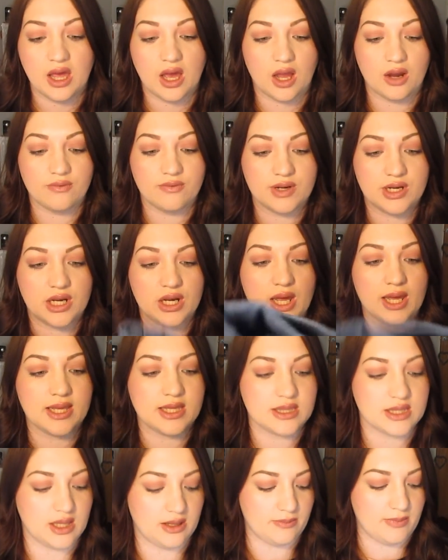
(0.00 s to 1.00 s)
I really
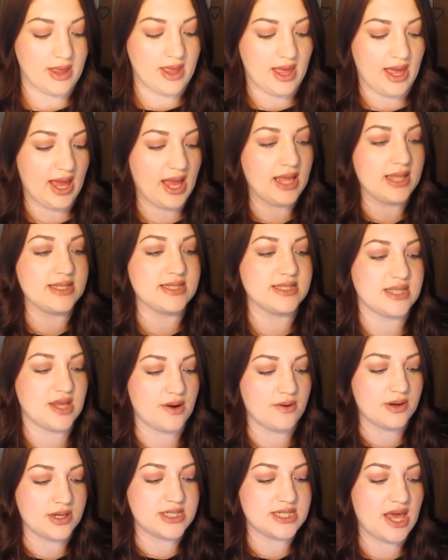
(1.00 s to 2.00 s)
like them, and
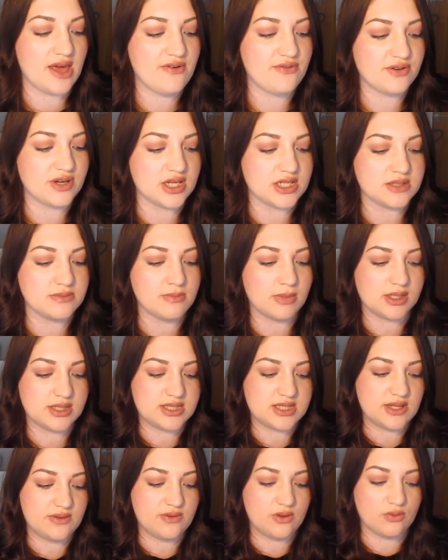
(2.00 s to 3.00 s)
they're a definite
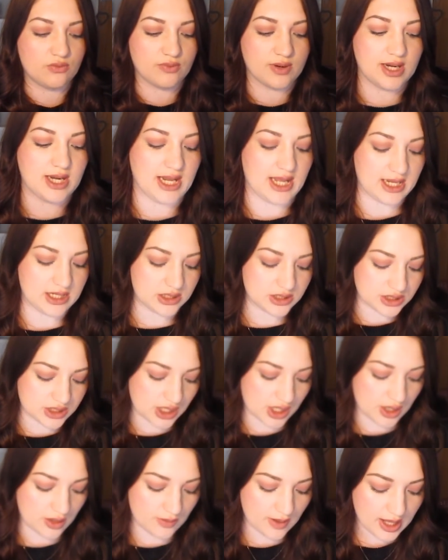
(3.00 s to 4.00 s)
must if you're really
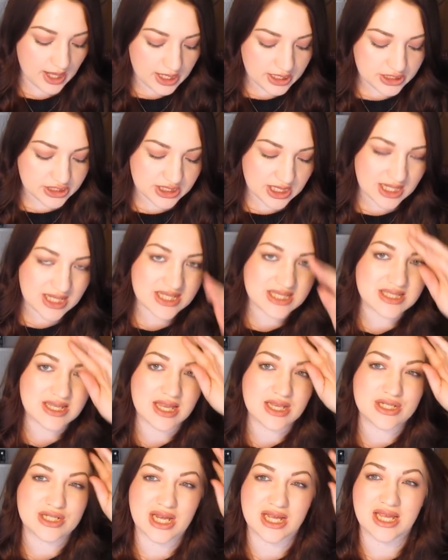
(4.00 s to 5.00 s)
into jeans
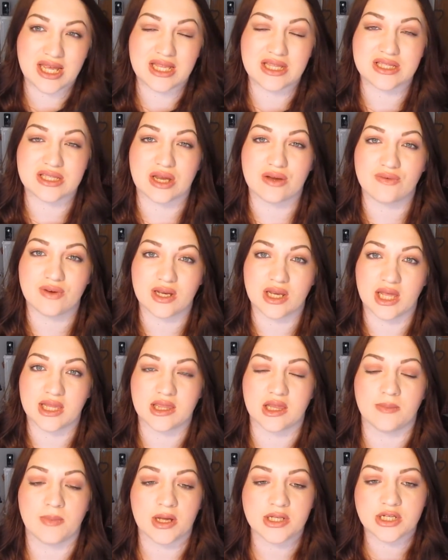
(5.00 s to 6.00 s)
and jeggings. I really like
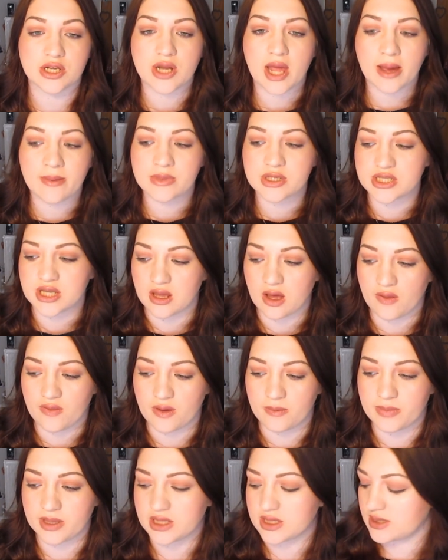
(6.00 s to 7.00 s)
them. I don't know how much they are
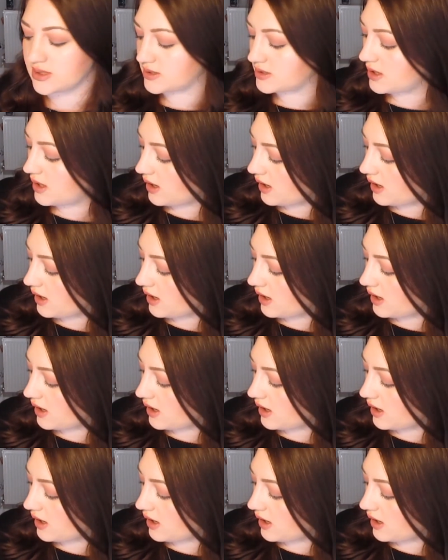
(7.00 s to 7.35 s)
though, because